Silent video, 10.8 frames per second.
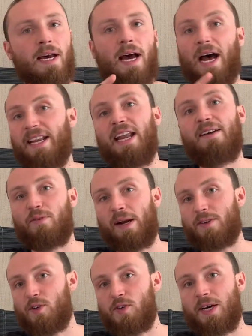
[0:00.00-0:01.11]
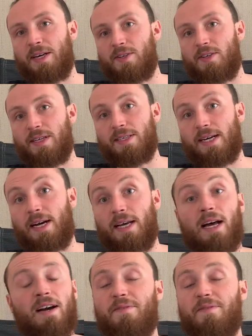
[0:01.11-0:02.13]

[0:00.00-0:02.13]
and never exercised his entire life.